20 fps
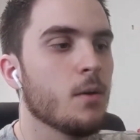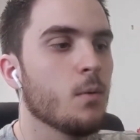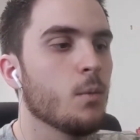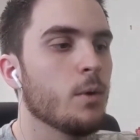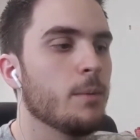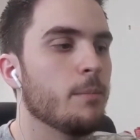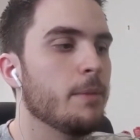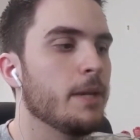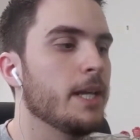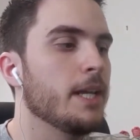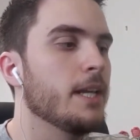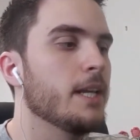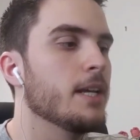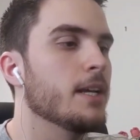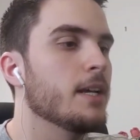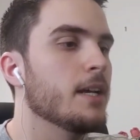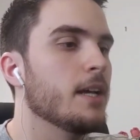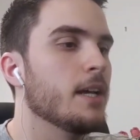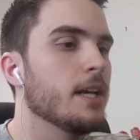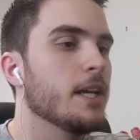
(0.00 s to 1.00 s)
would
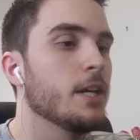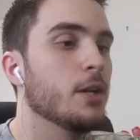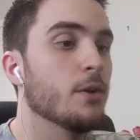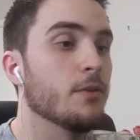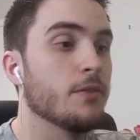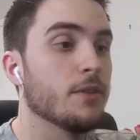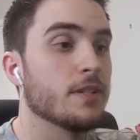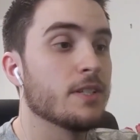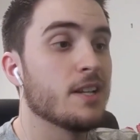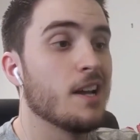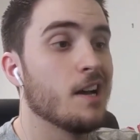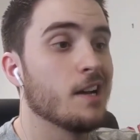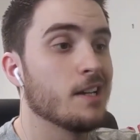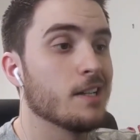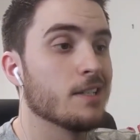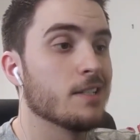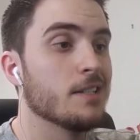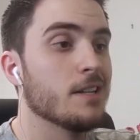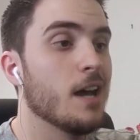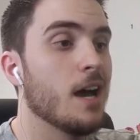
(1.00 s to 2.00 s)
be, if a
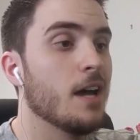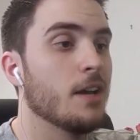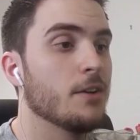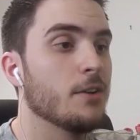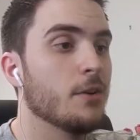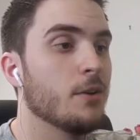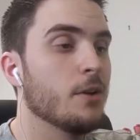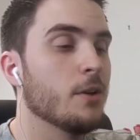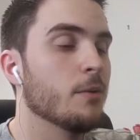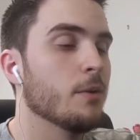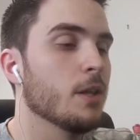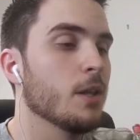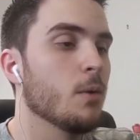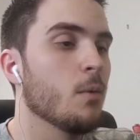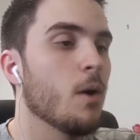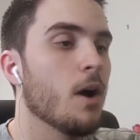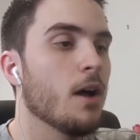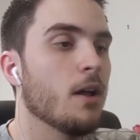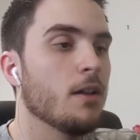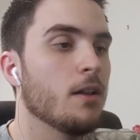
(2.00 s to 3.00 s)
stock is not doing
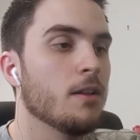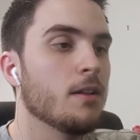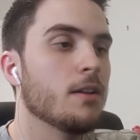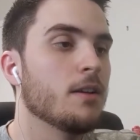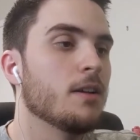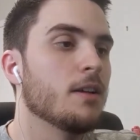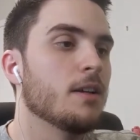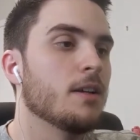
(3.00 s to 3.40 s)
really well,